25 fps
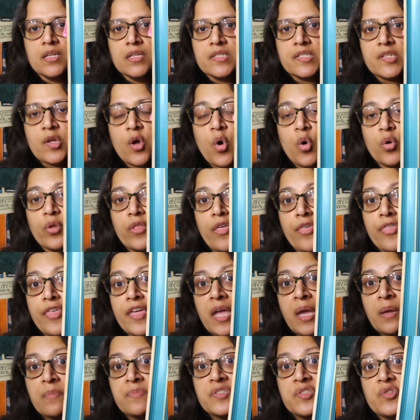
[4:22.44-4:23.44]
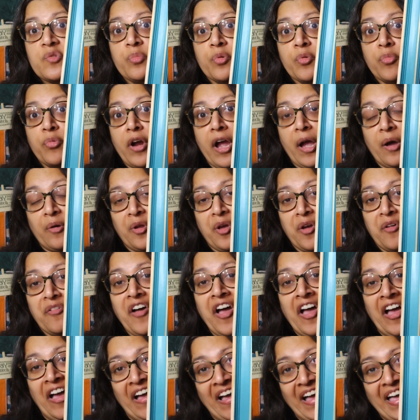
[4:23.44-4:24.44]
So the thing I'm super proud of
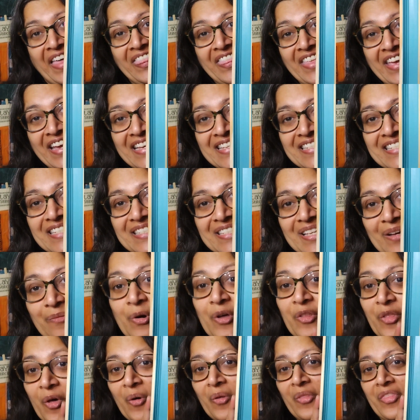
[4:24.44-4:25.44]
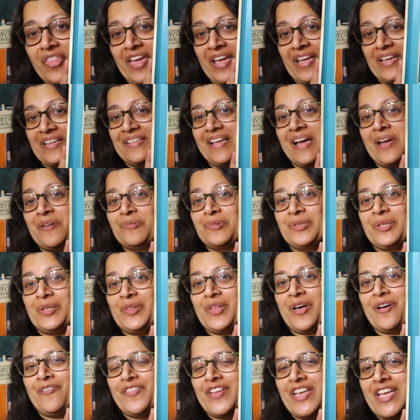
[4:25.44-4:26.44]
on this, well, the whole thing, I really
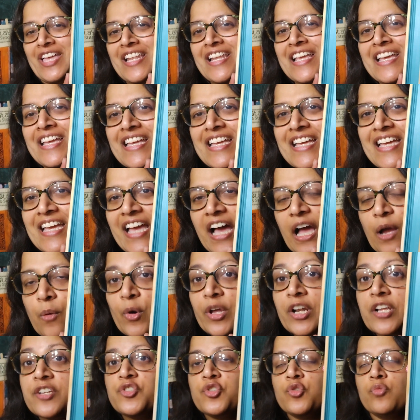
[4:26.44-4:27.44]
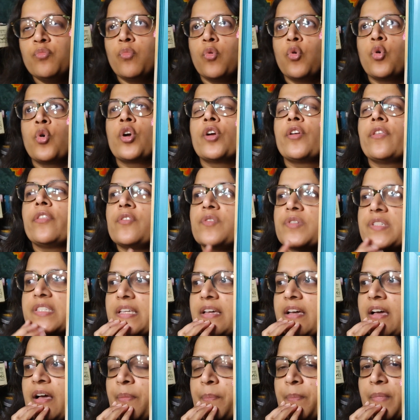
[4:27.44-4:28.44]
love it. I want to do more. There's,
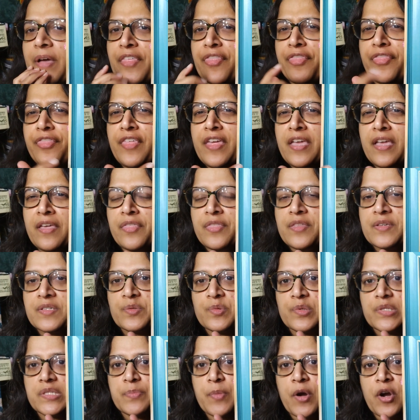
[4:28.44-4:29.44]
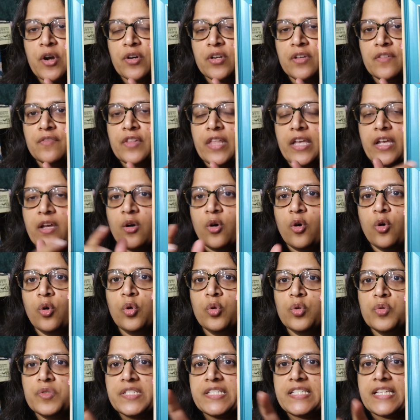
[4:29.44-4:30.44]
I think this was part of like a
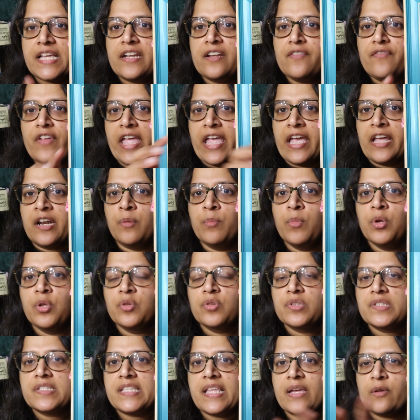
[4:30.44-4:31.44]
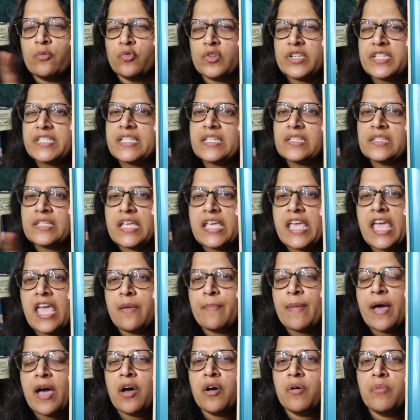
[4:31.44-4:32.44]
whole set of animals that recently
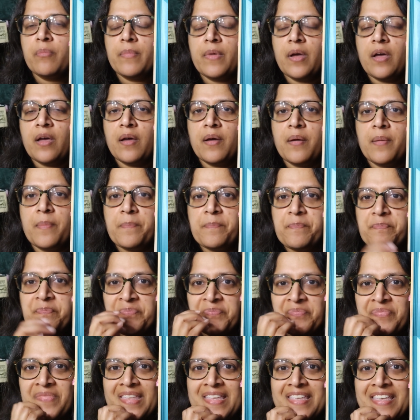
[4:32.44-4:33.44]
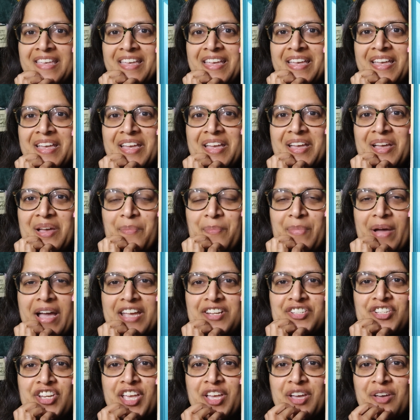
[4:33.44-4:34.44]
came out
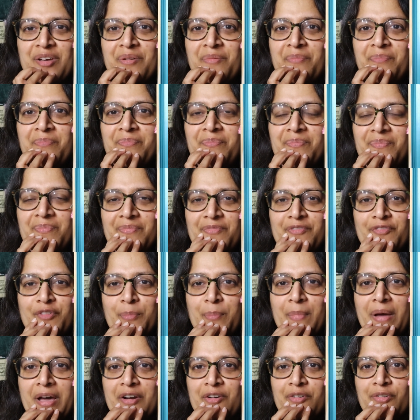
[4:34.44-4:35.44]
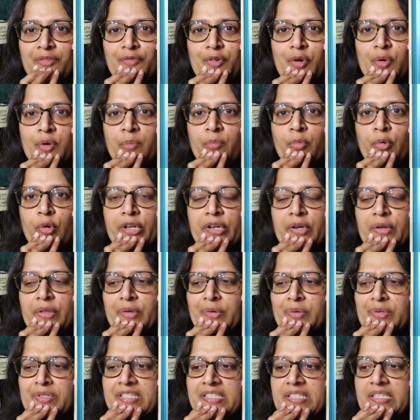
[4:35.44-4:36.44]
by Jacob from Modern Folk Embroidery.
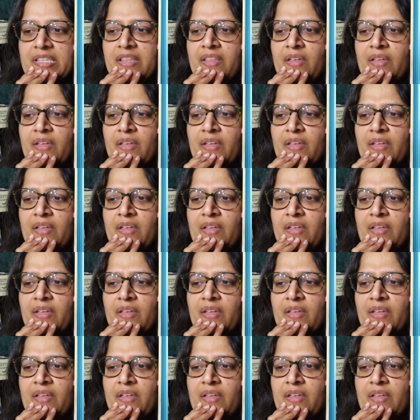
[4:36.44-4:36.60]
There's